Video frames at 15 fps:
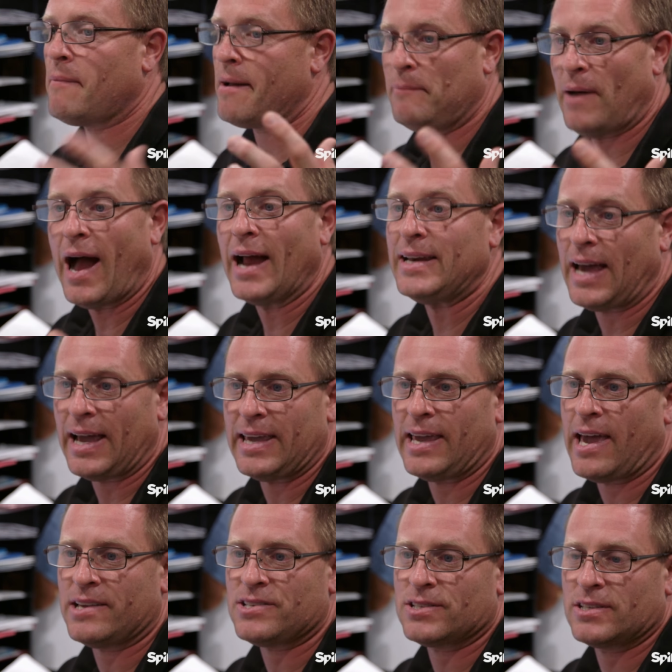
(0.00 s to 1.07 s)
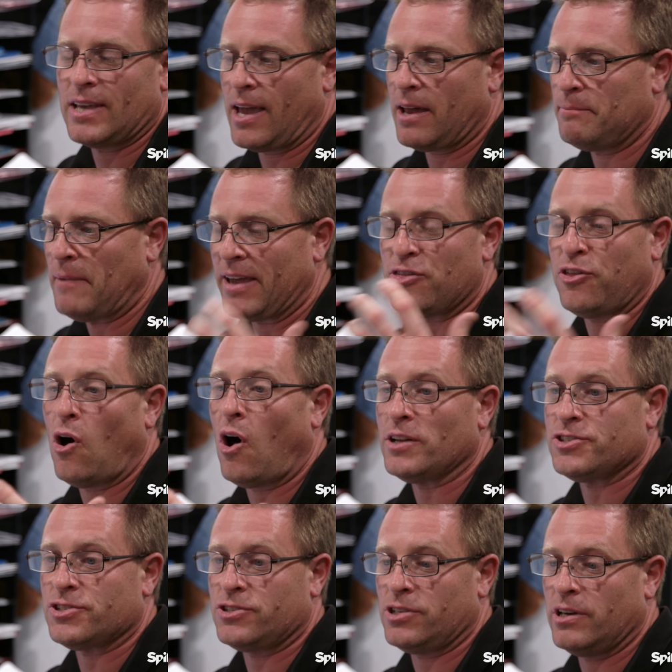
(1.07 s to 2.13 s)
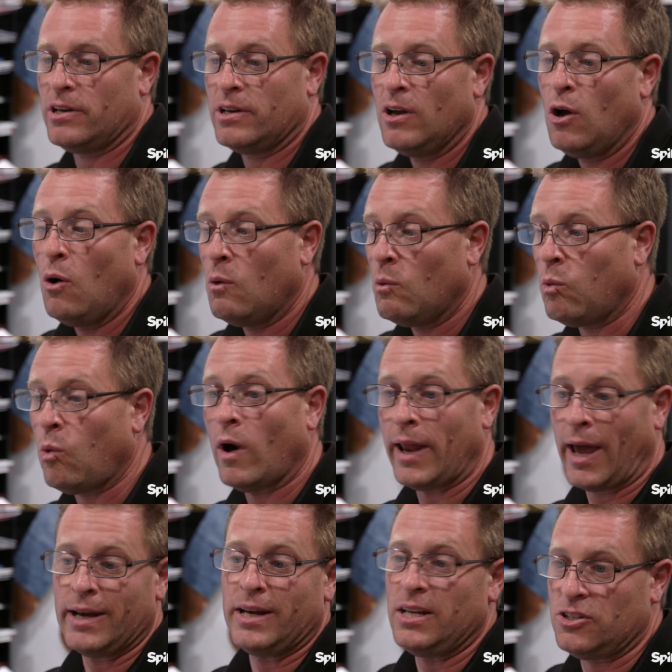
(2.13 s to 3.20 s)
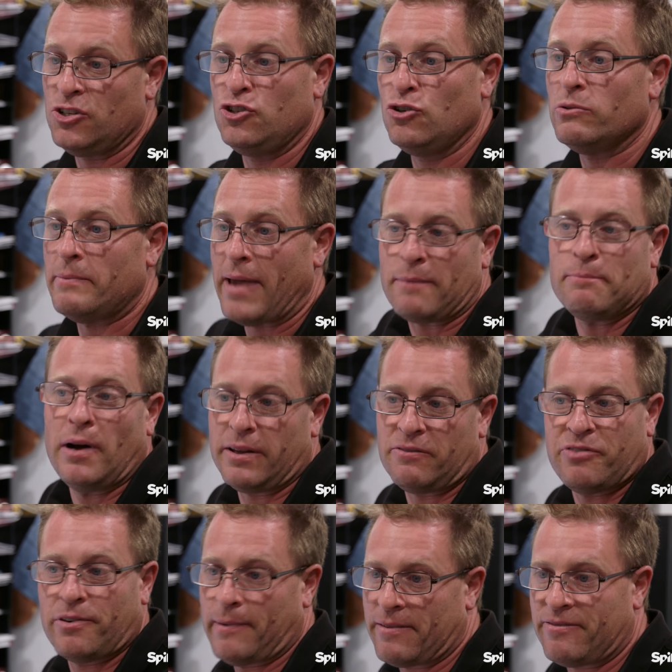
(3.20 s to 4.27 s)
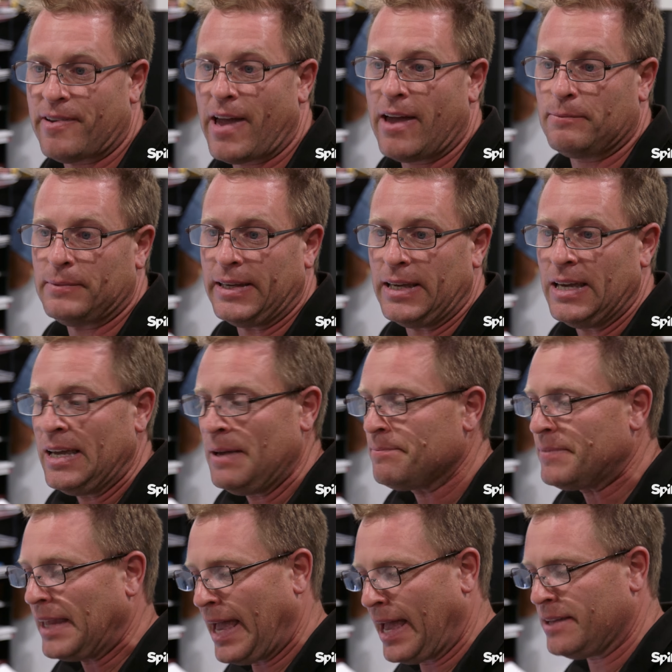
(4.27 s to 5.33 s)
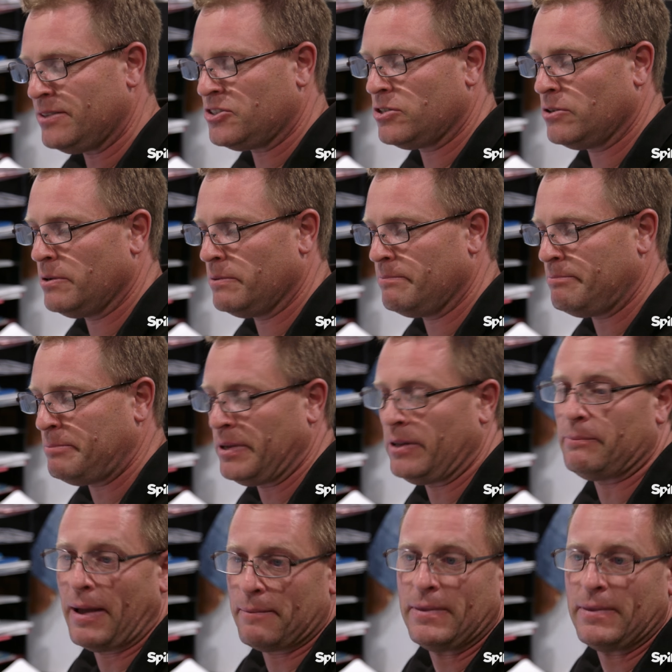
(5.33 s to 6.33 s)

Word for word: my mind, I guess, and my thoughts to what I need to do to make money for my family and to build my